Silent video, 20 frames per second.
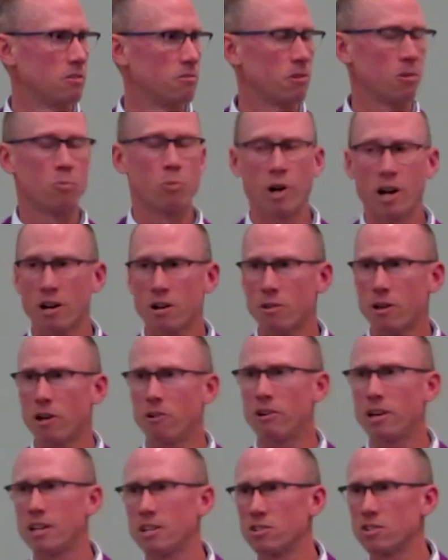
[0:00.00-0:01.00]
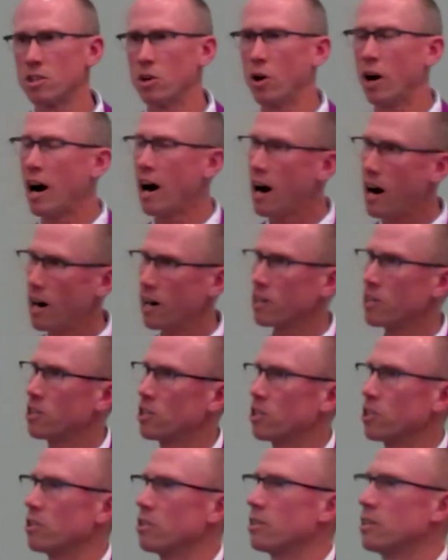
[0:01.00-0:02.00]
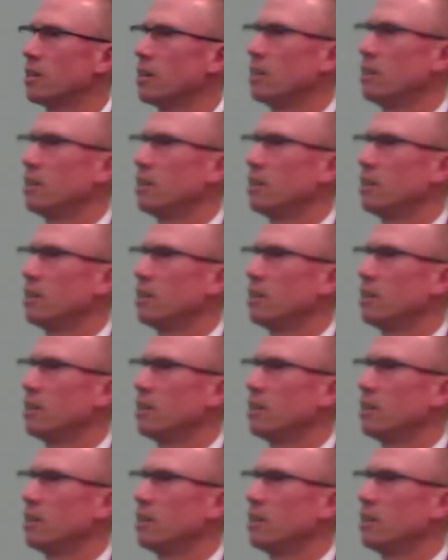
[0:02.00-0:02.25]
For where there is no hunger